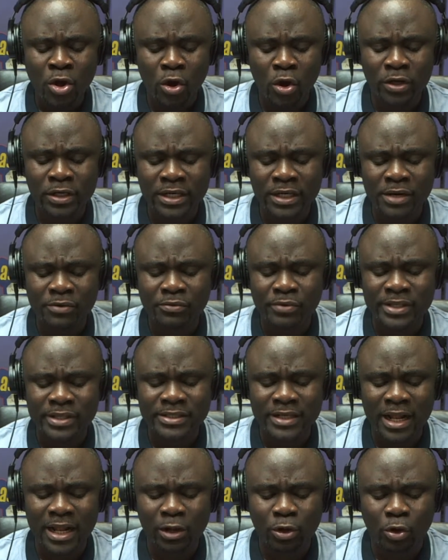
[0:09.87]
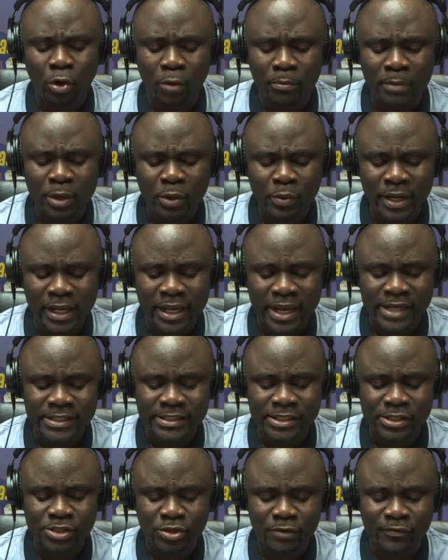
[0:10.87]
on an regional
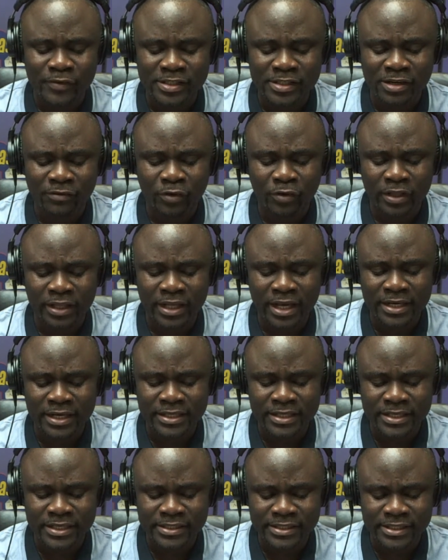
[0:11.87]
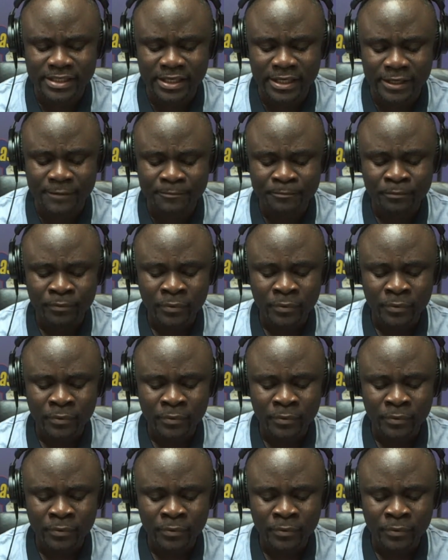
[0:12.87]
communications officer for the NDC